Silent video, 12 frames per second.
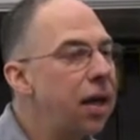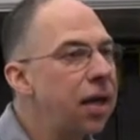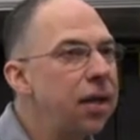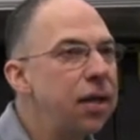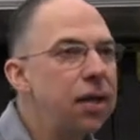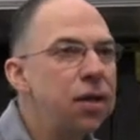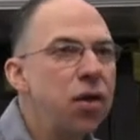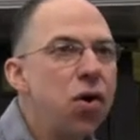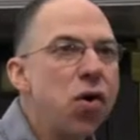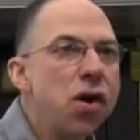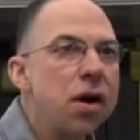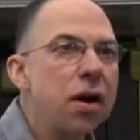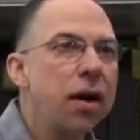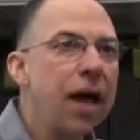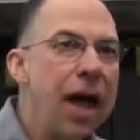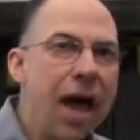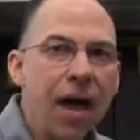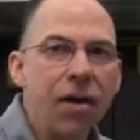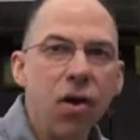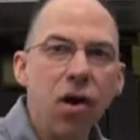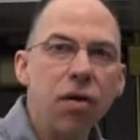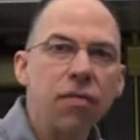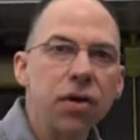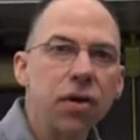You're at
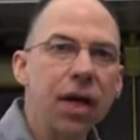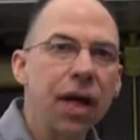Harvard